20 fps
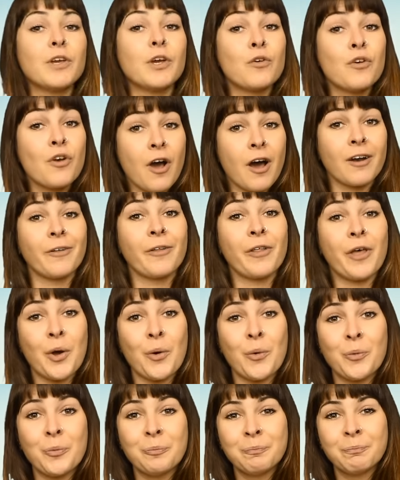you're not
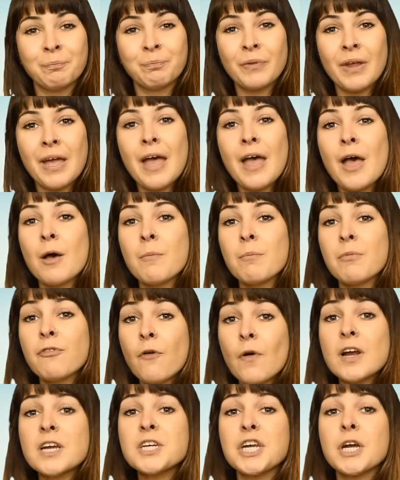alone.
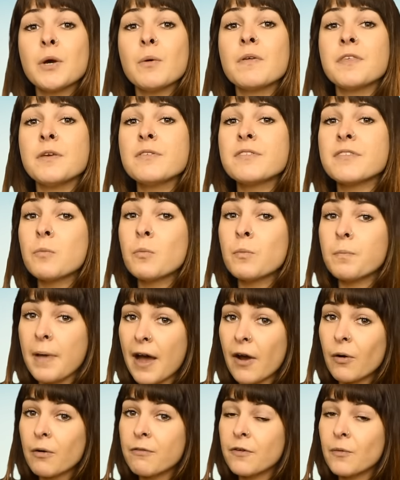Before I share with you some
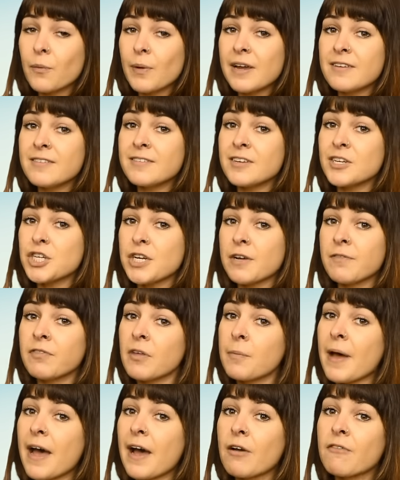powerful ways to shift
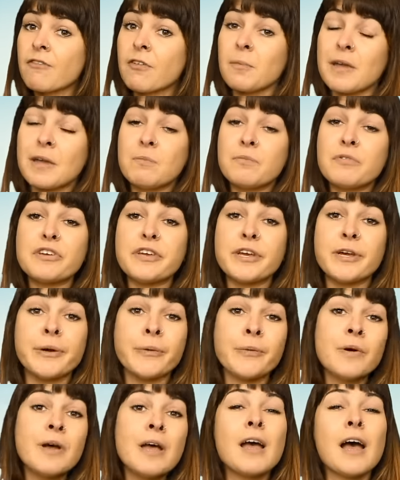the power from him to
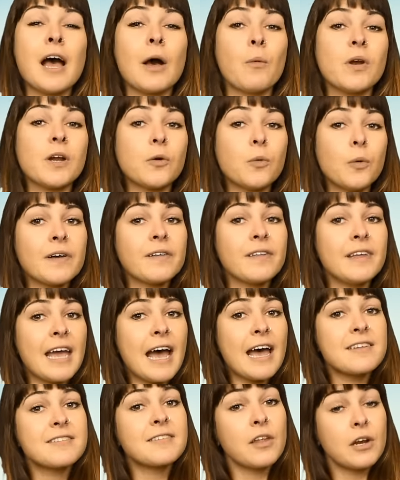you, I want to quickly
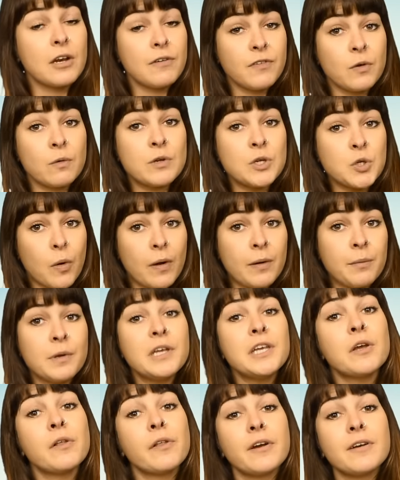ask that if you enjoy what
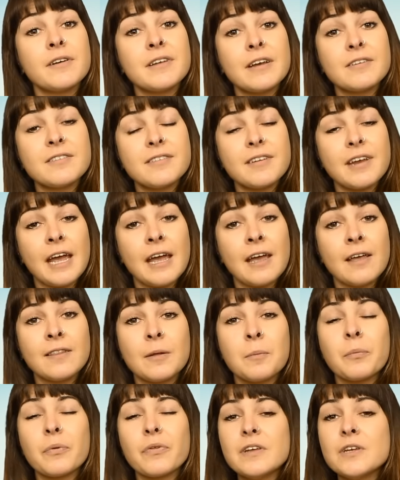you learn here today,
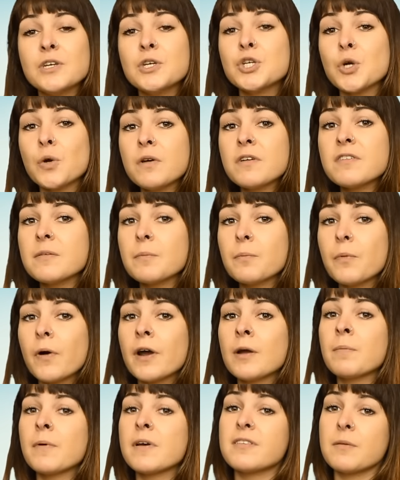then please show your
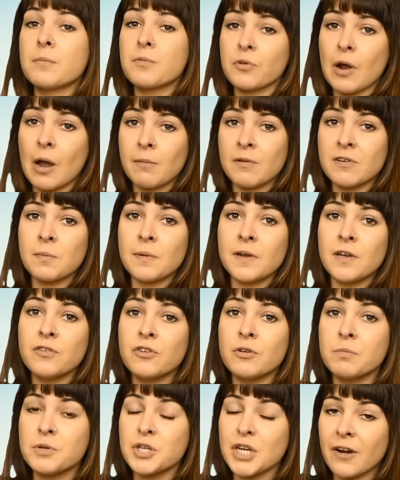support by subscribing to my
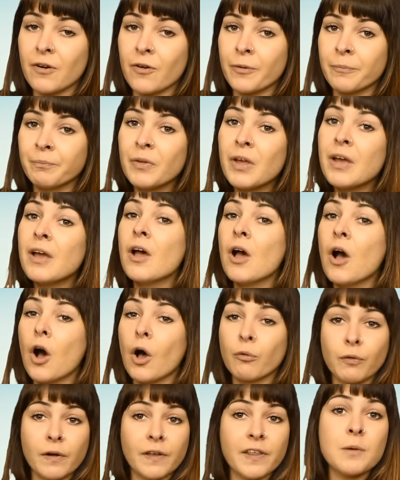YouTube channel.
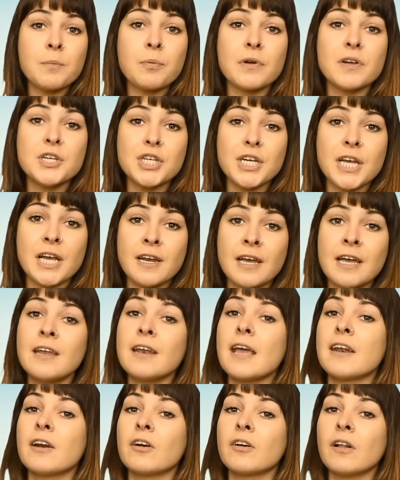I'll really appreciate
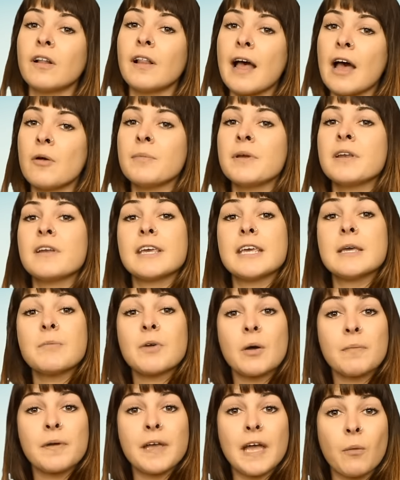it, and it'll allow me to
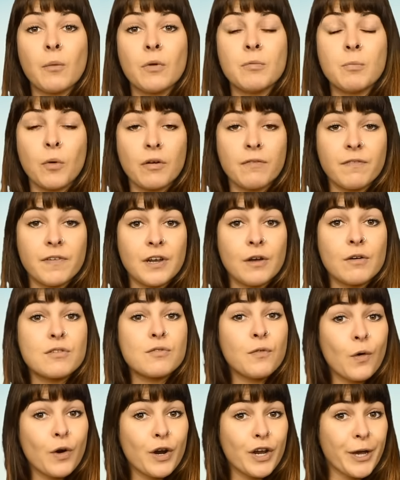keep coming out with more videos
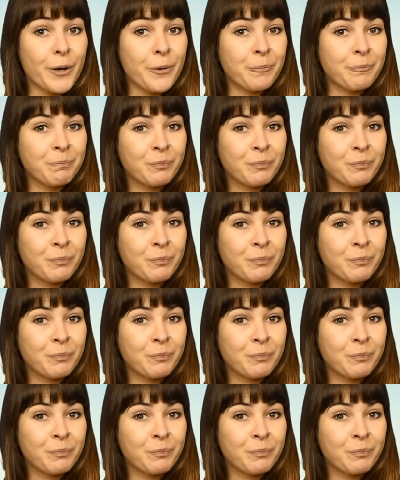for you.